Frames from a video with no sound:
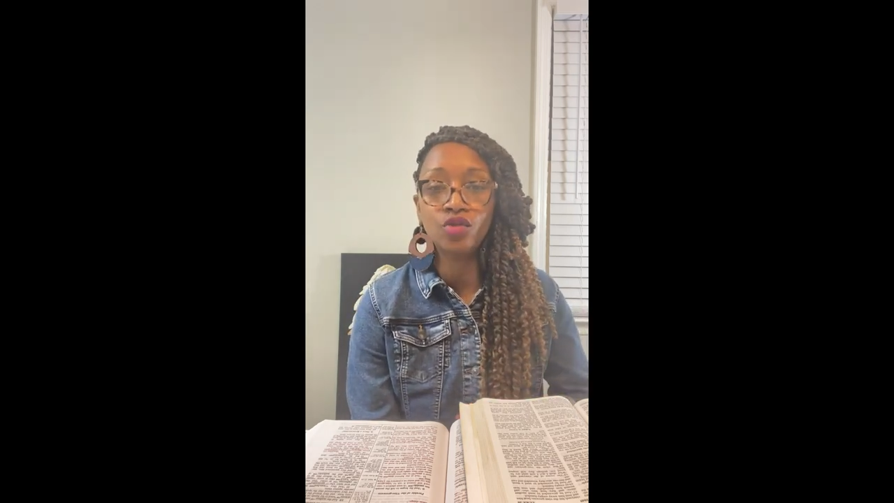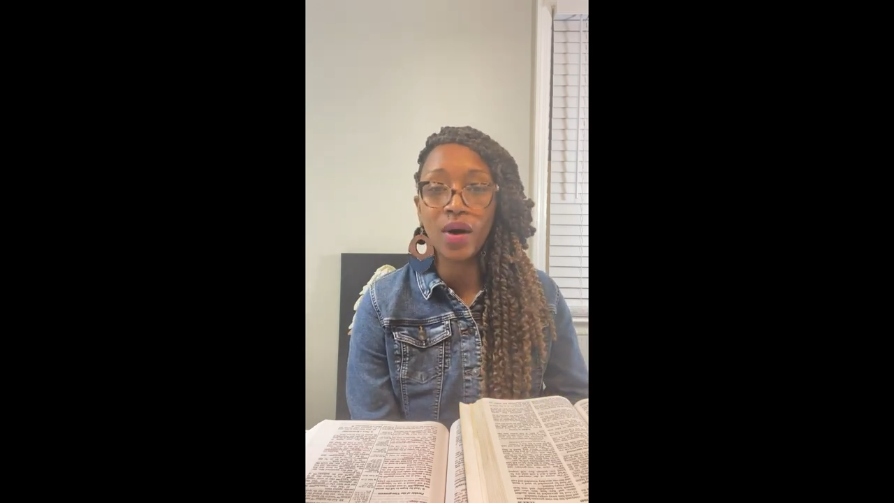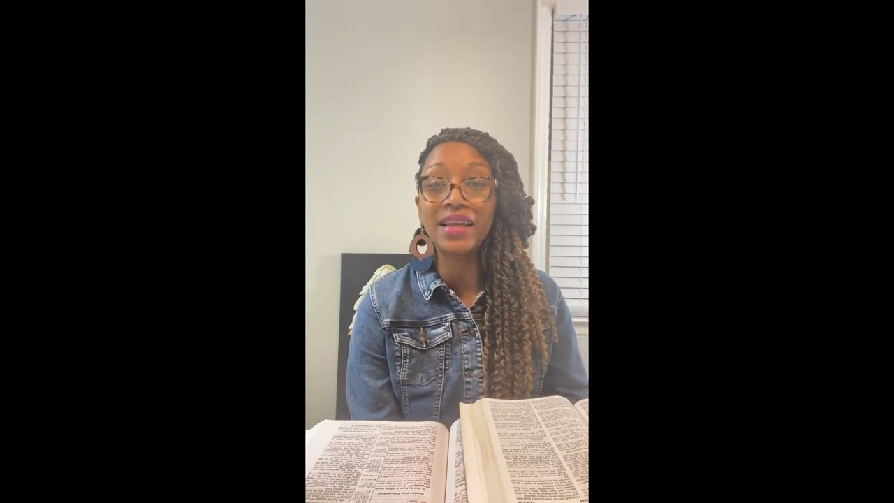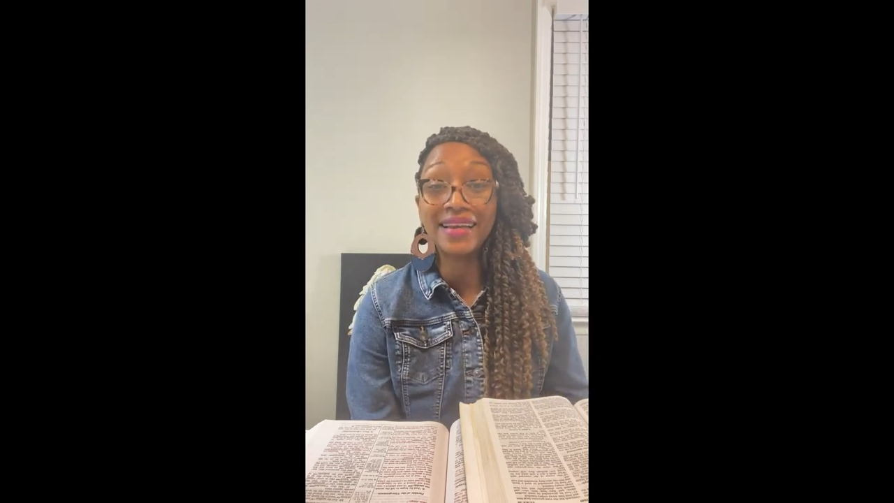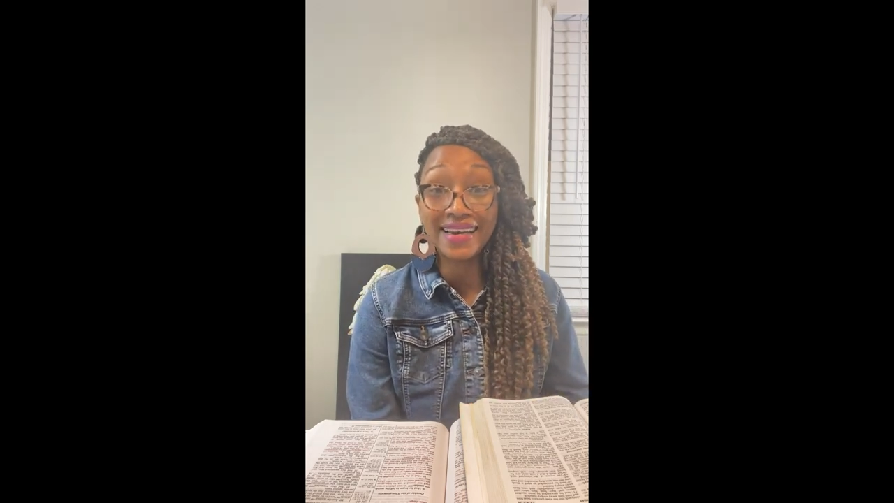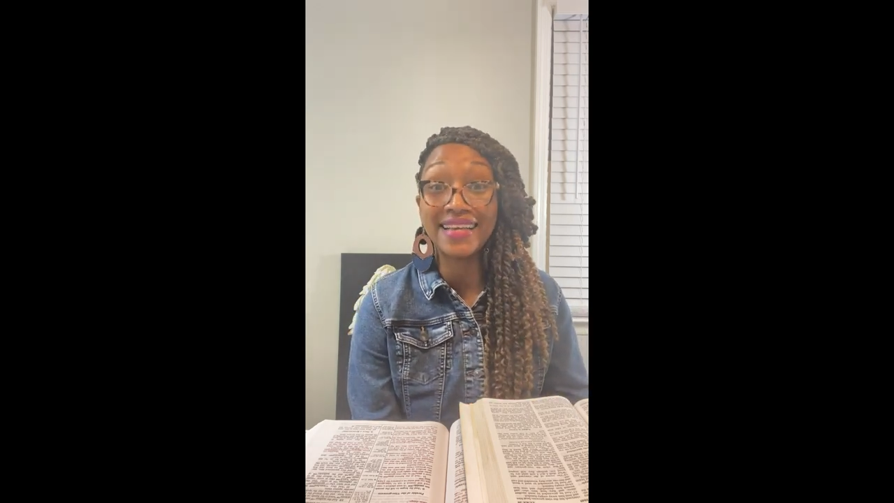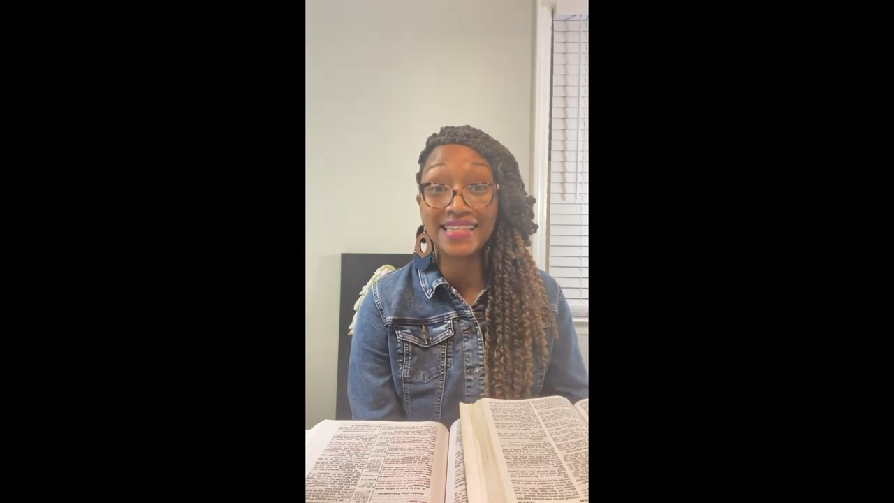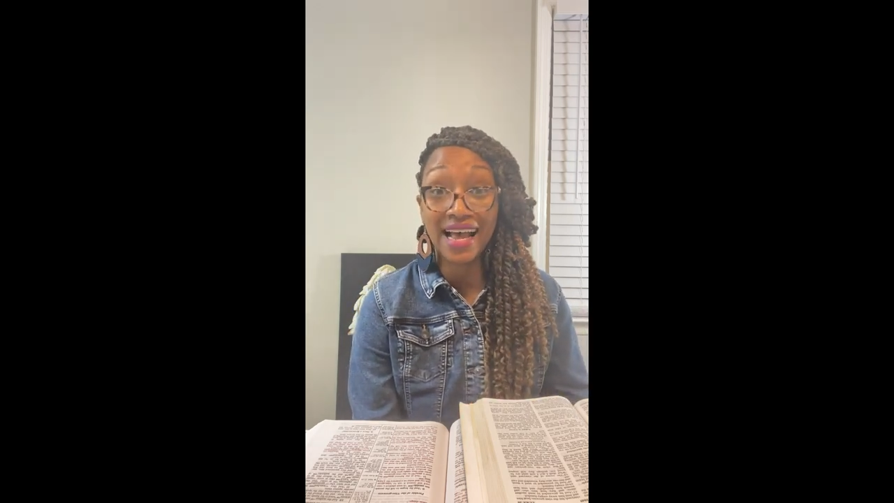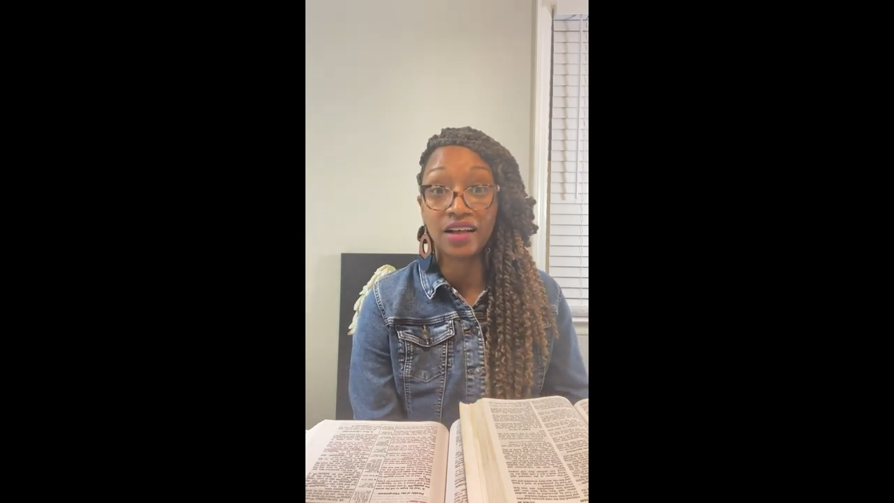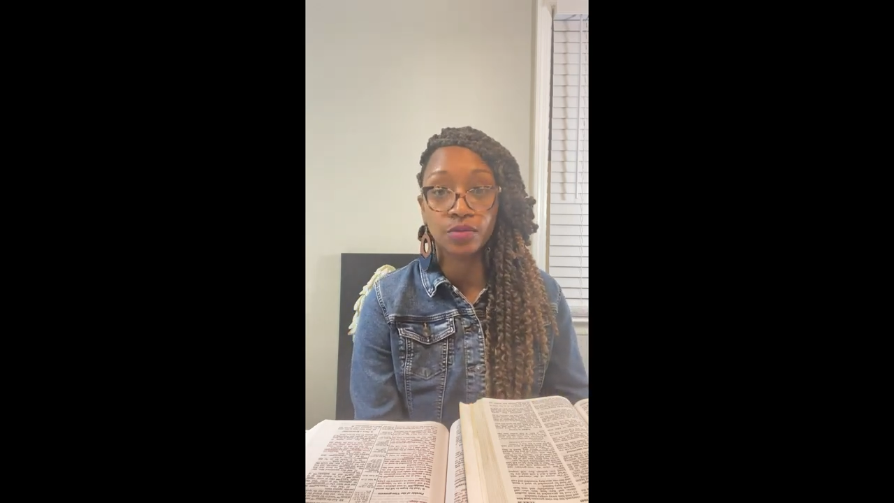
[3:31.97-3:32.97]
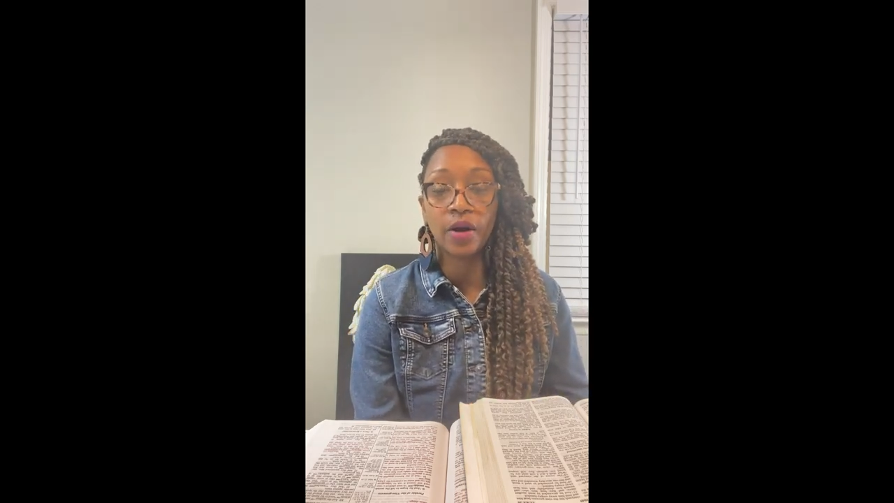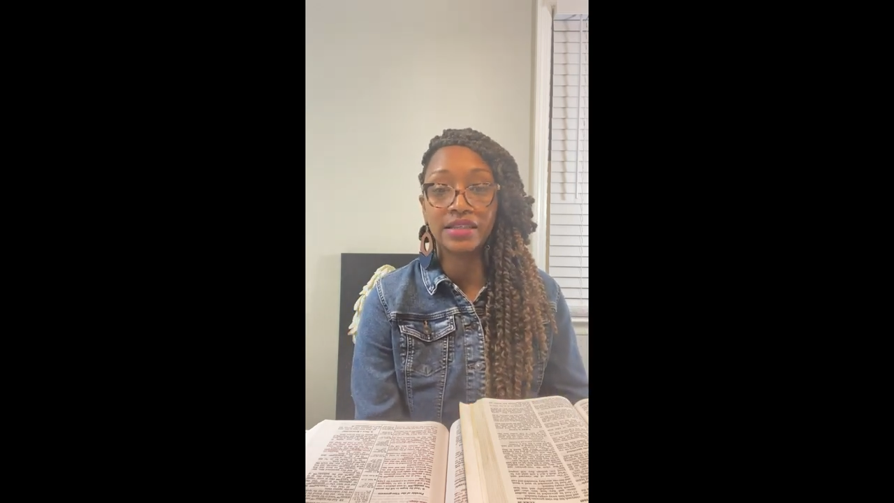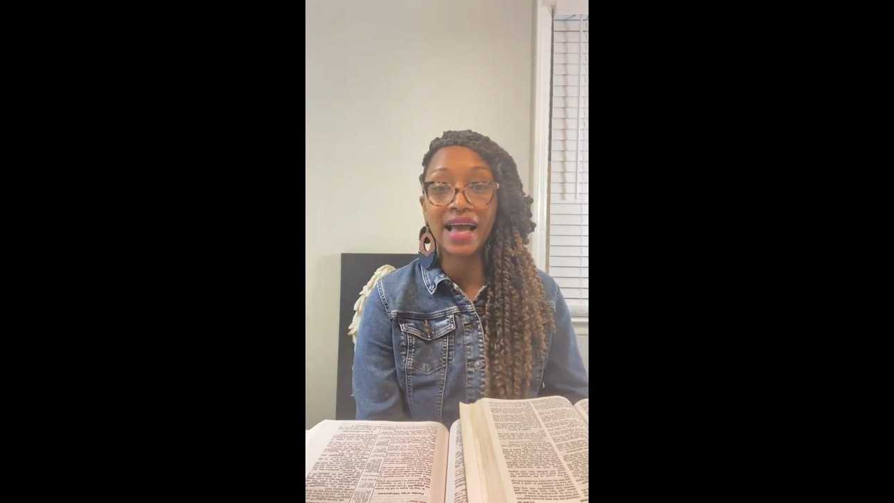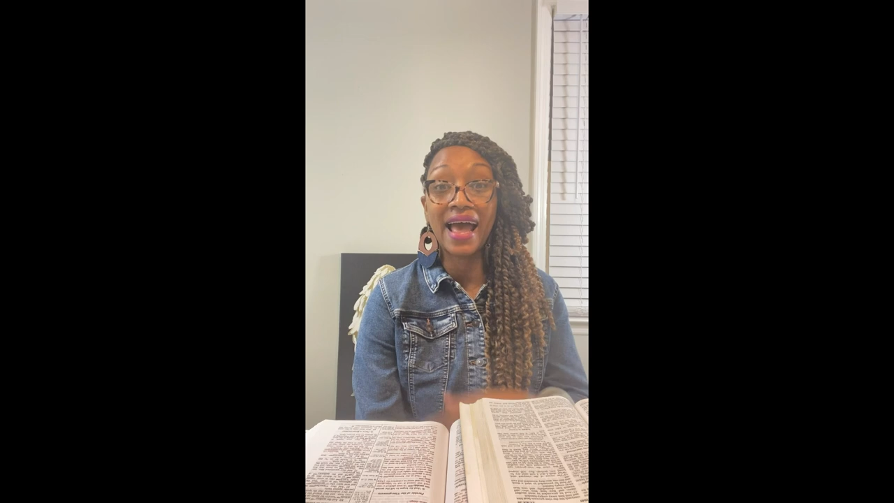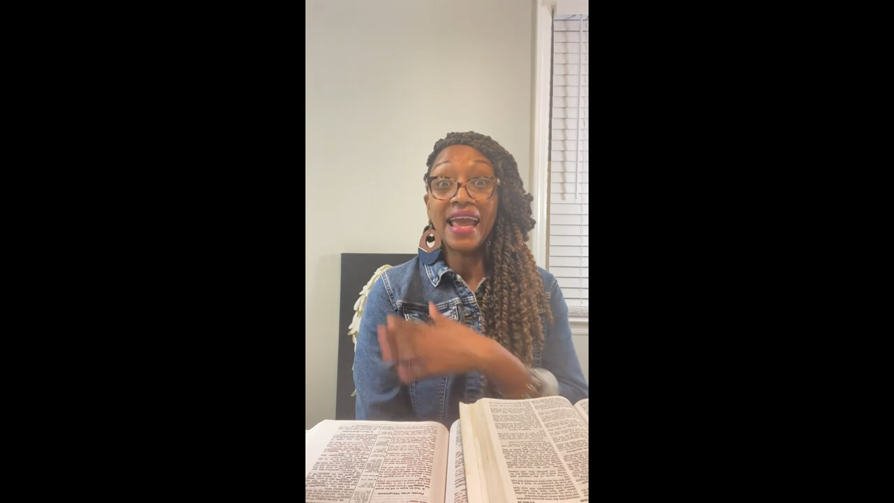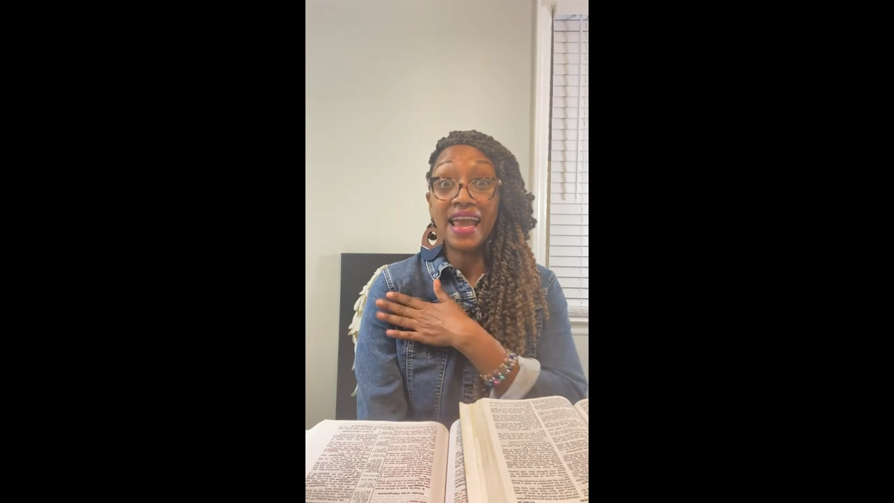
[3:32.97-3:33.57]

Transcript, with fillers: dwelling in this house, praise God,